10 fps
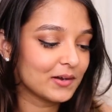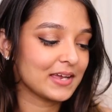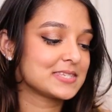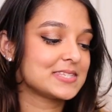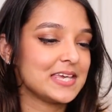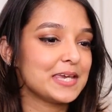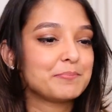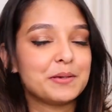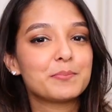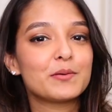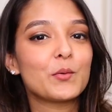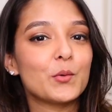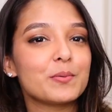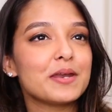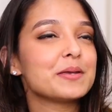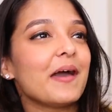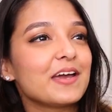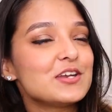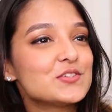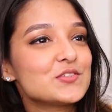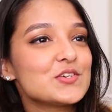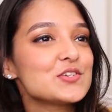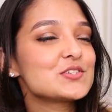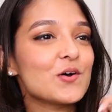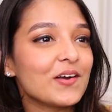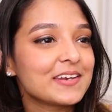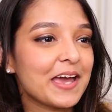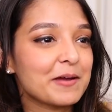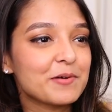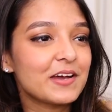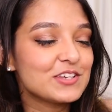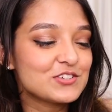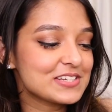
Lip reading: like seeing people opening packages on camera is